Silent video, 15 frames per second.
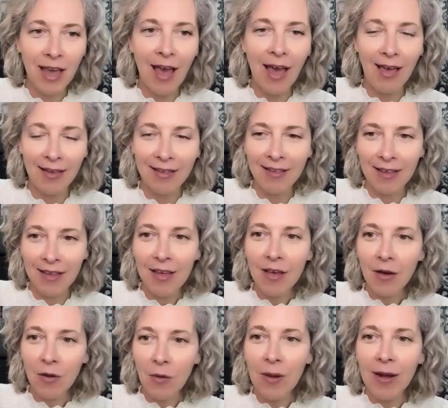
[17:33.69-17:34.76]
Yeah.
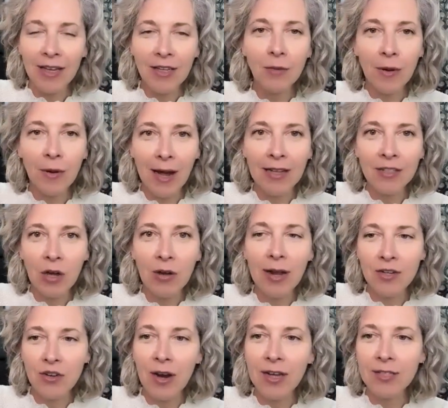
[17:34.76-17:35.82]
When I don't
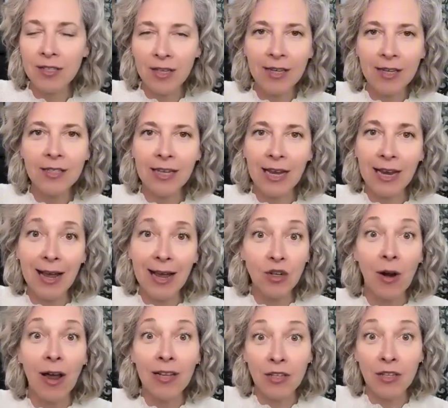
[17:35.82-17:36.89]
address this and I
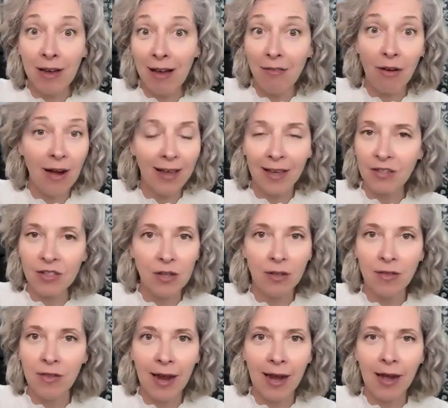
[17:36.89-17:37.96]
try to cover like it's
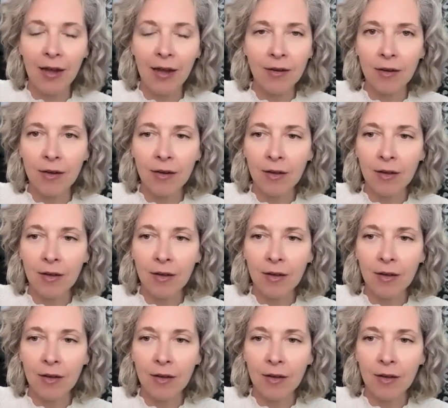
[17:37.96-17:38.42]
not there,